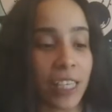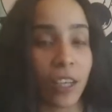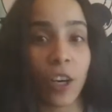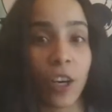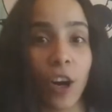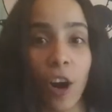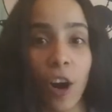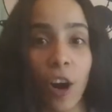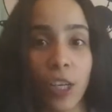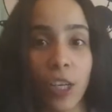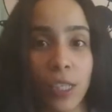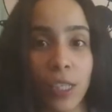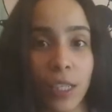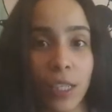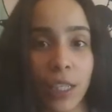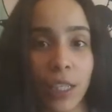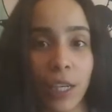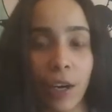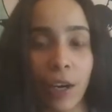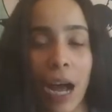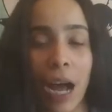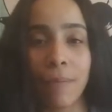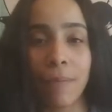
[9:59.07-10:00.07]
cards
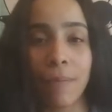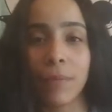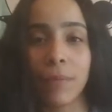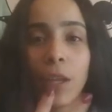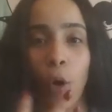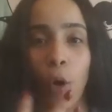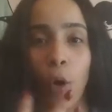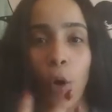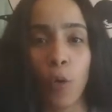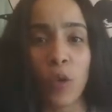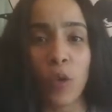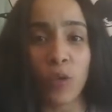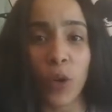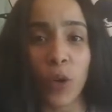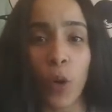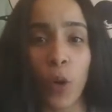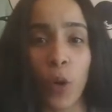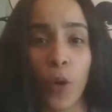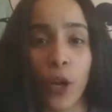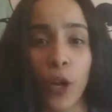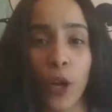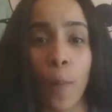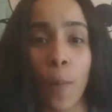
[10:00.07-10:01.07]
clear. I'm always
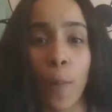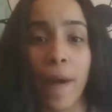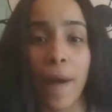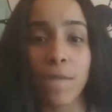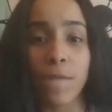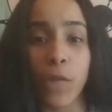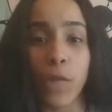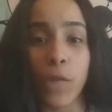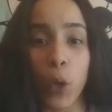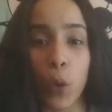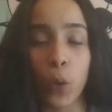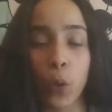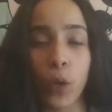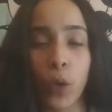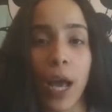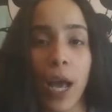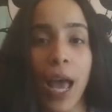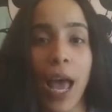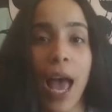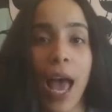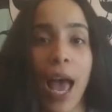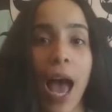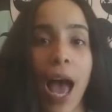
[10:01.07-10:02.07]
recording on my phone.
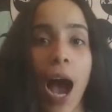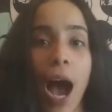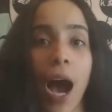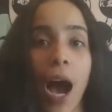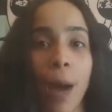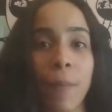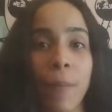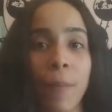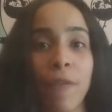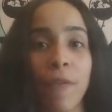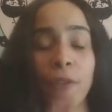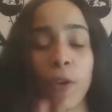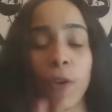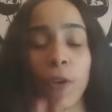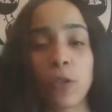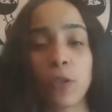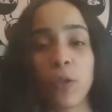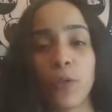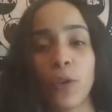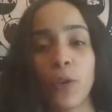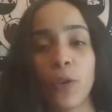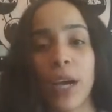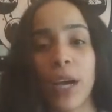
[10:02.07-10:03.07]
If
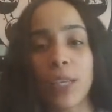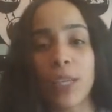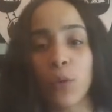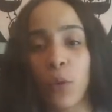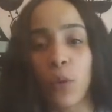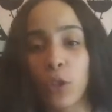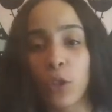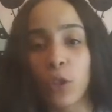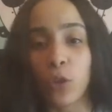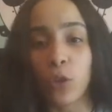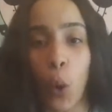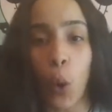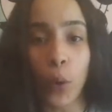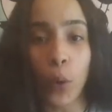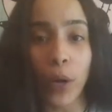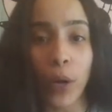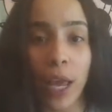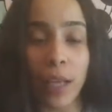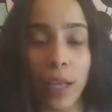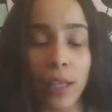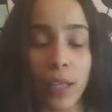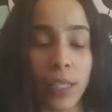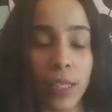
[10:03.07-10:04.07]
those of you guys want to
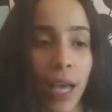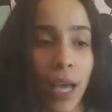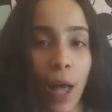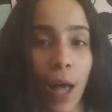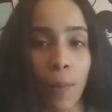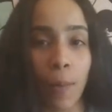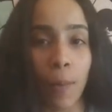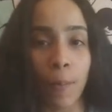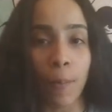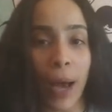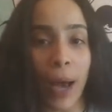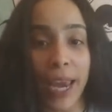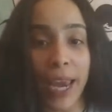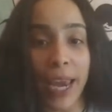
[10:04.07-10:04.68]
donate to help buy a